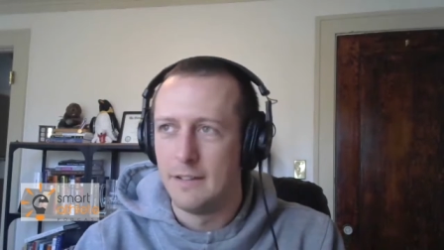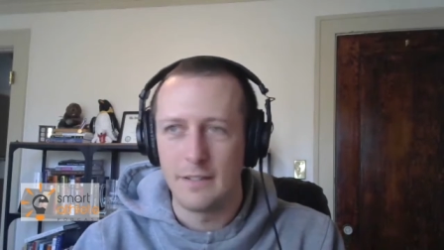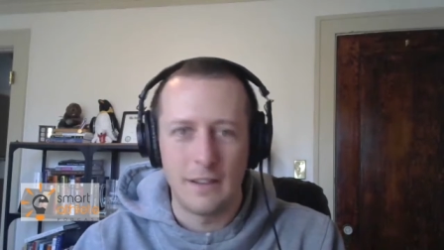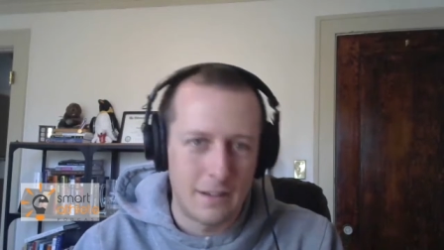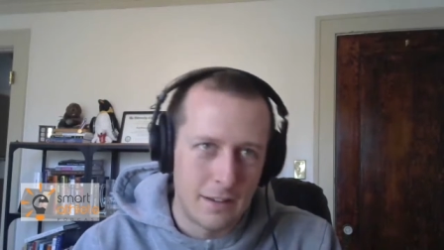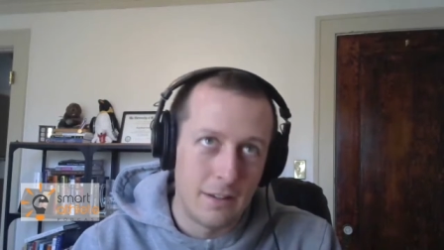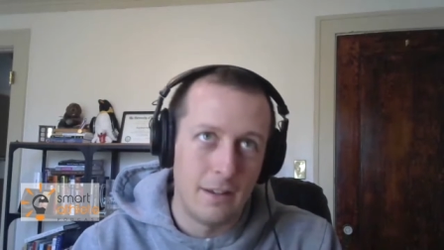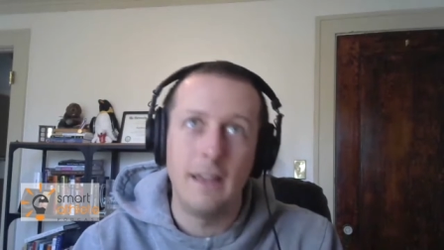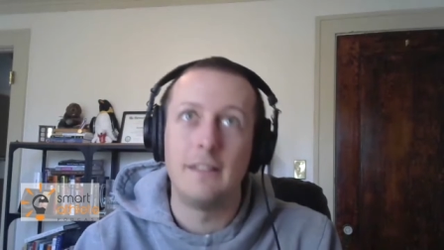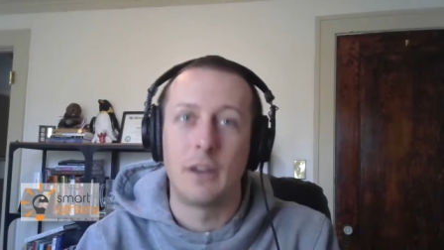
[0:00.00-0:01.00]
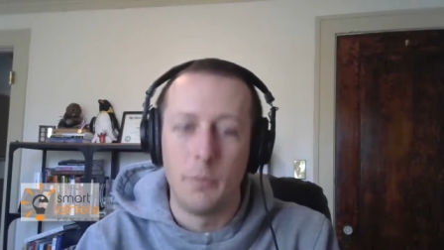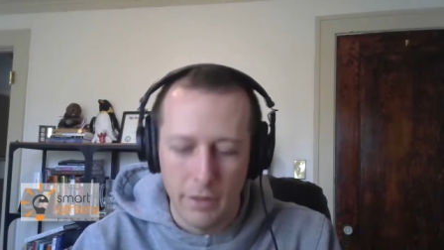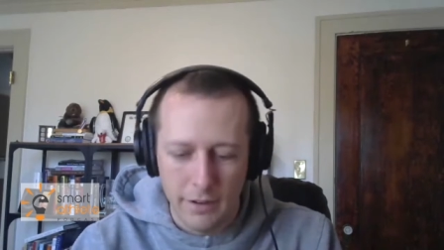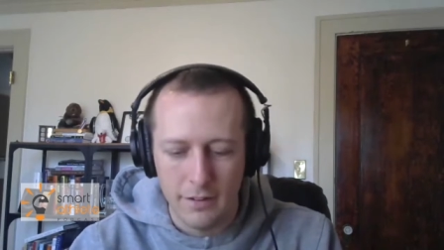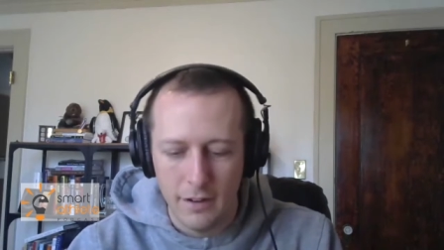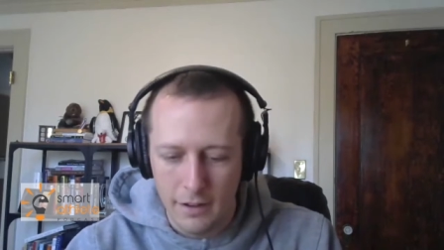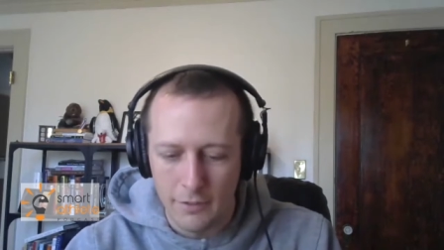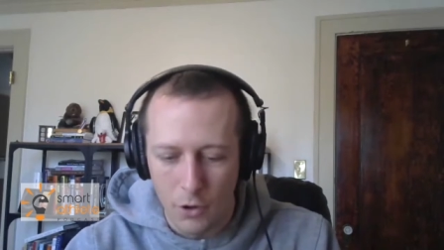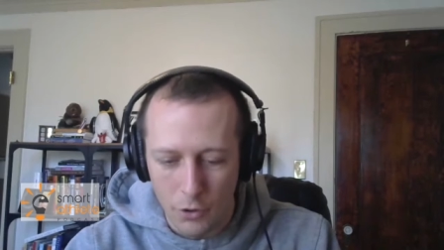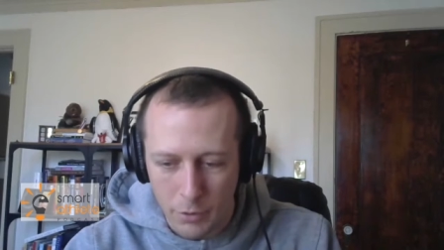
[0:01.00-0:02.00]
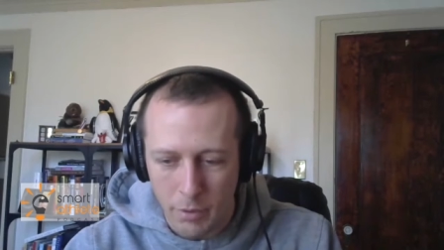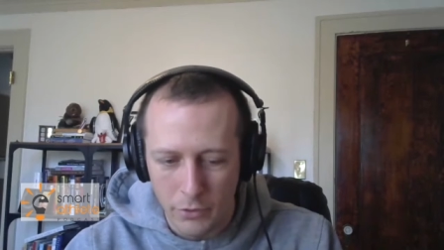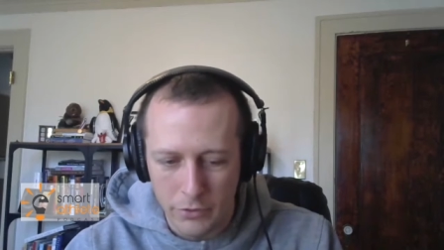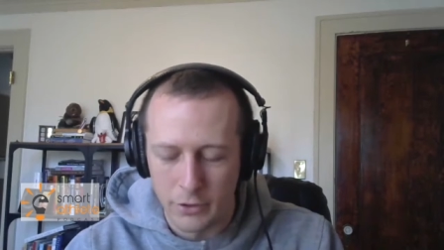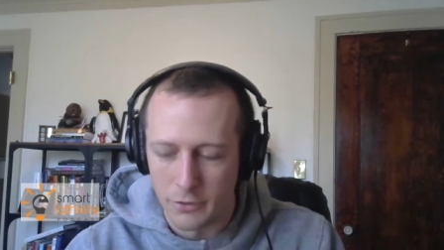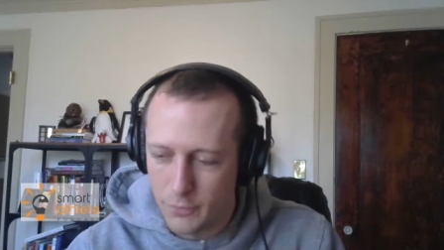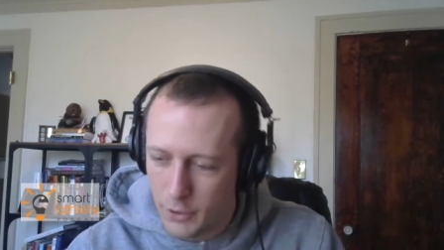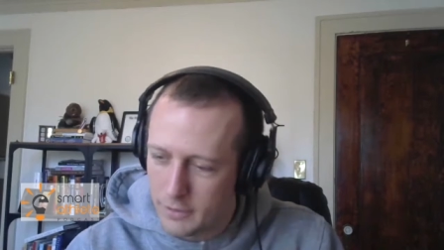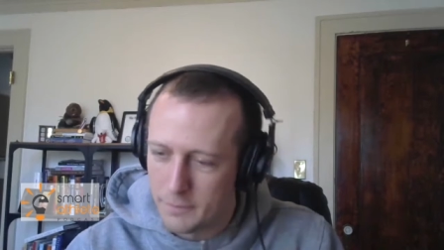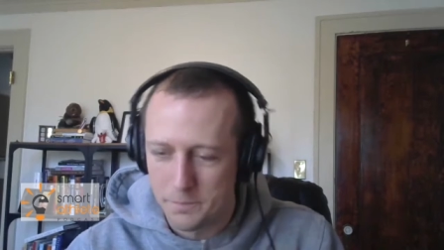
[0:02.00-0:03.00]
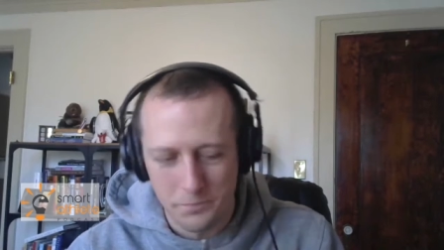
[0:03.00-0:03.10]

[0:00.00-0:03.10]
It's like and the complexity of all the bones in your foot